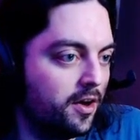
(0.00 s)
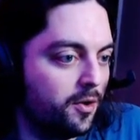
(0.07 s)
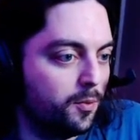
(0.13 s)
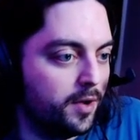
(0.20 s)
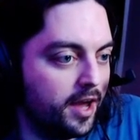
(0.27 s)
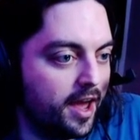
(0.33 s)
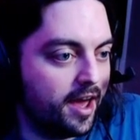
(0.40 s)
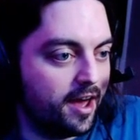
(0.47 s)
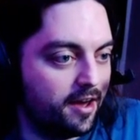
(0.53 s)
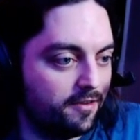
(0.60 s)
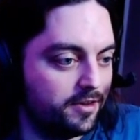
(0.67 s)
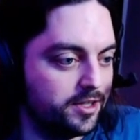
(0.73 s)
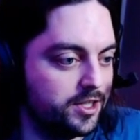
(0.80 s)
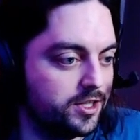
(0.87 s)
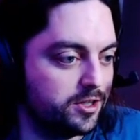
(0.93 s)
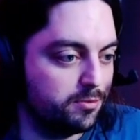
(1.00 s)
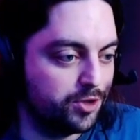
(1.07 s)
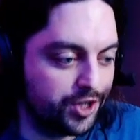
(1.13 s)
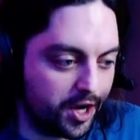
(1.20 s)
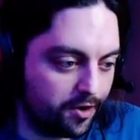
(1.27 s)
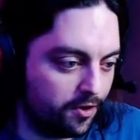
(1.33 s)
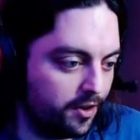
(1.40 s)
We have just some
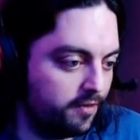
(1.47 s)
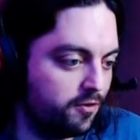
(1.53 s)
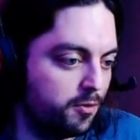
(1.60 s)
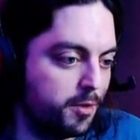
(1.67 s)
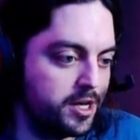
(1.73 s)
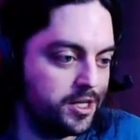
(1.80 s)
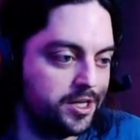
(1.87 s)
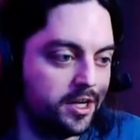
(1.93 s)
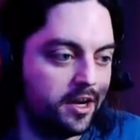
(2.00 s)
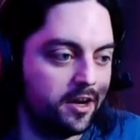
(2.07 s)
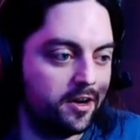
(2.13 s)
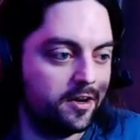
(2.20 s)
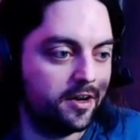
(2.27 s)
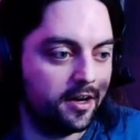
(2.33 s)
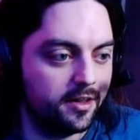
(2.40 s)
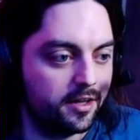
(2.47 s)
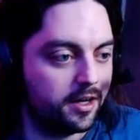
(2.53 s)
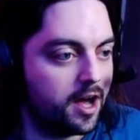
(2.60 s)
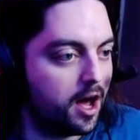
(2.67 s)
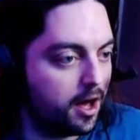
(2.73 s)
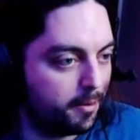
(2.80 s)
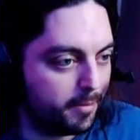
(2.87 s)
general information here. The
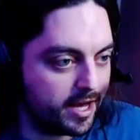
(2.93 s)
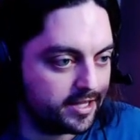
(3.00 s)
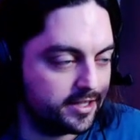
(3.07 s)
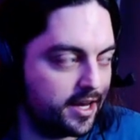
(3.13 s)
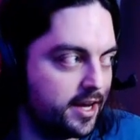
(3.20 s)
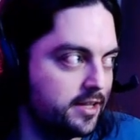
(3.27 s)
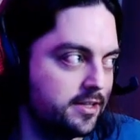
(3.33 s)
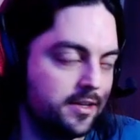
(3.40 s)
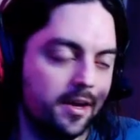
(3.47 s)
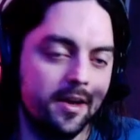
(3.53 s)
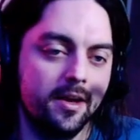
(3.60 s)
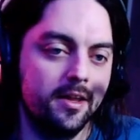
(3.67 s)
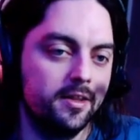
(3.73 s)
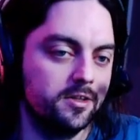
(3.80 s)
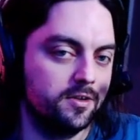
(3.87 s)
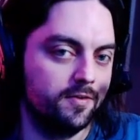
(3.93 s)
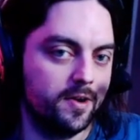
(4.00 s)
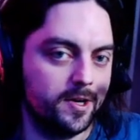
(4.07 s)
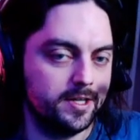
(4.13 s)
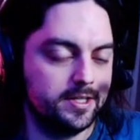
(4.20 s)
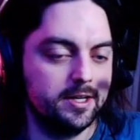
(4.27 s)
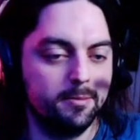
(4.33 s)
combat sites is
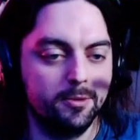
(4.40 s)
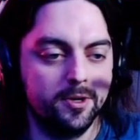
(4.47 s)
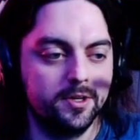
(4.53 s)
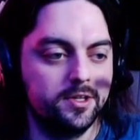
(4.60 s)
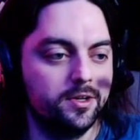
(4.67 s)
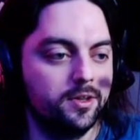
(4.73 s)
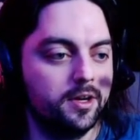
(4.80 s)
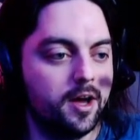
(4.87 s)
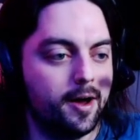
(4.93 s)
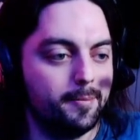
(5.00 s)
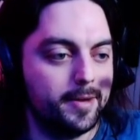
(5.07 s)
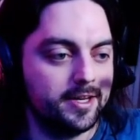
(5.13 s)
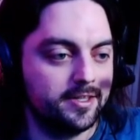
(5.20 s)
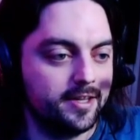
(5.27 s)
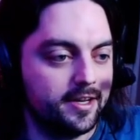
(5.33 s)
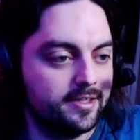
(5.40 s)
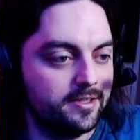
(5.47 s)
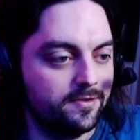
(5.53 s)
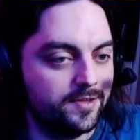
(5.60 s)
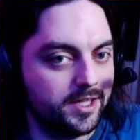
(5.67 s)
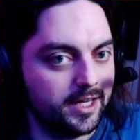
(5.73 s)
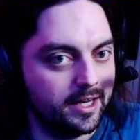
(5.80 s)
very similar to the combat sites you've
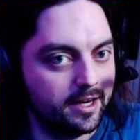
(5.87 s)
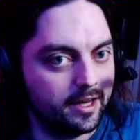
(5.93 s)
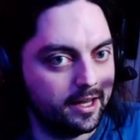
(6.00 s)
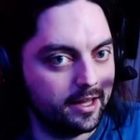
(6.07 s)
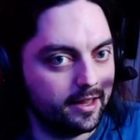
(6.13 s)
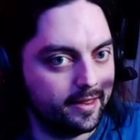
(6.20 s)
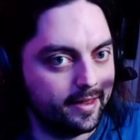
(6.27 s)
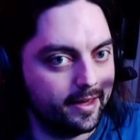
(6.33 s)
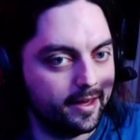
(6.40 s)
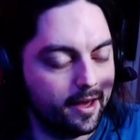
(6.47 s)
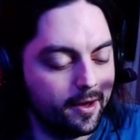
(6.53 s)
seen in the